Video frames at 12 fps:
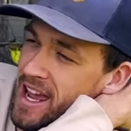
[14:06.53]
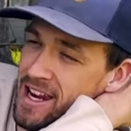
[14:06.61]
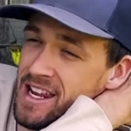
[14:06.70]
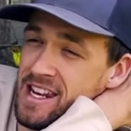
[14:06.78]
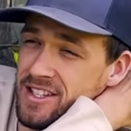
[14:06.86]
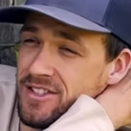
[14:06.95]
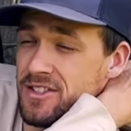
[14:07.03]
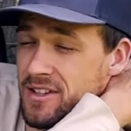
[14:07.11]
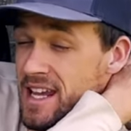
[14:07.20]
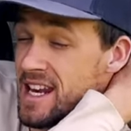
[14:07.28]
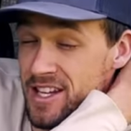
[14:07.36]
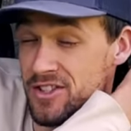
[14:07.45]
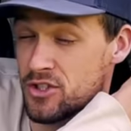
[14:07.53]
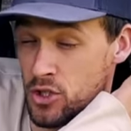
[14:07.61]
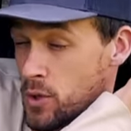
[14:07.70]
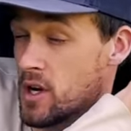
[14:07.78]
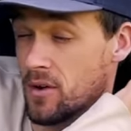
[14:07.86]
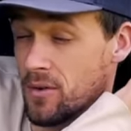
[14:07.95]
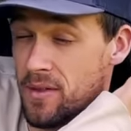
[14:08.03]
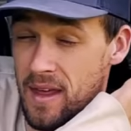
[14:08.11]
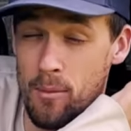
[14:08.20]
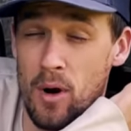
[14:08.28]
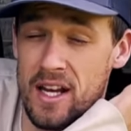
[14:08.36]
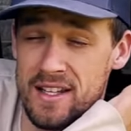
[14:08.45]
And it is true.
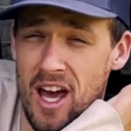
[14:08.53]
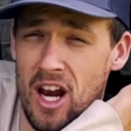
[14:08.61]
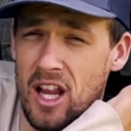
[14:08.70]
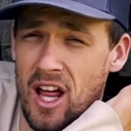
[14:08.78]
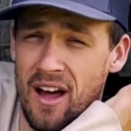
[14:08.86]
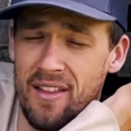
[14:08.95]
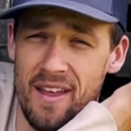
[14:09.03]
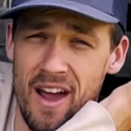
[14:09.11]
They break down a lot.